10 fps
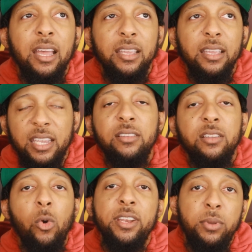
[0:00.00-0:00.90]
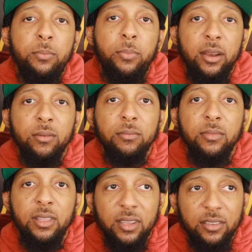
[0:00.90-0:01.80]
he's going to be better.
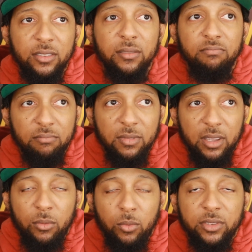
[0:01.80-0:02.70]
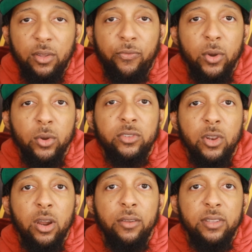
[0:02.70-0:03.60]
And this, it was the first
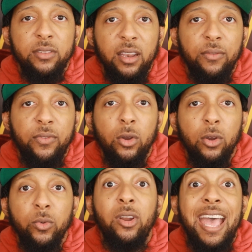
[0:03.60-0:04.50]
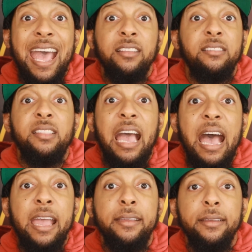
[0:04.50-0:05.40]
start of his NFL career as the
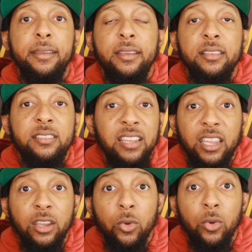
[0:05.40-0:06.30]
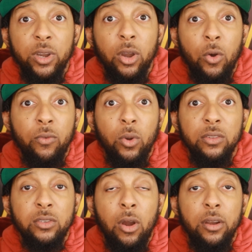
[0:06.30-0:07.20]
guy, second career overall
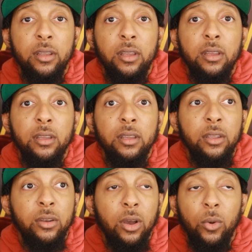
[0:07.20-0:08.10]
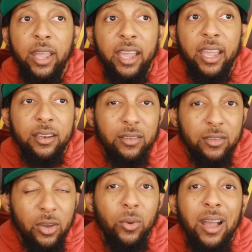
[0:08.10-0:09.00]
start, you know, and
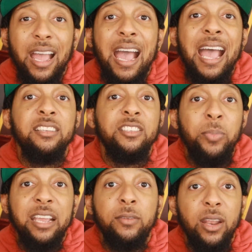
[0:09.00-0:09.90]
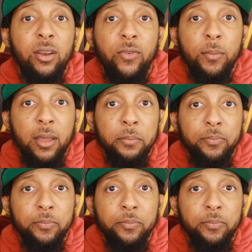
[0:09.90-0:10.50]
so I expect better from him.